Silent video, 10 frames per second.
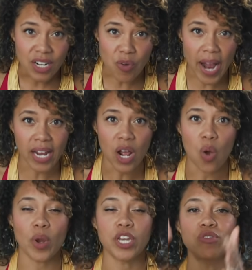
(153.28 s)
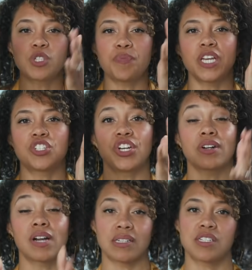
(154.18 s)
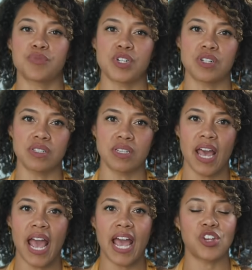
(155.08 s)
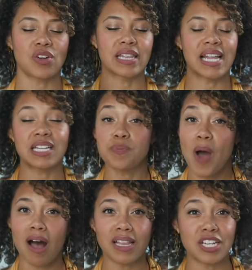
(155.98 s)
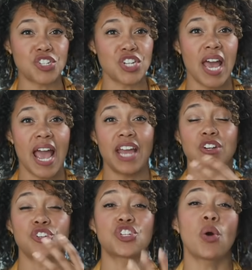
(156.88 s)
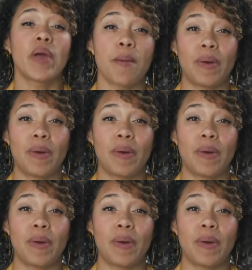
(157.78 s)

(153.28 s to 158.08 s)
right? When you speak to your customers and you're less polished and you're showing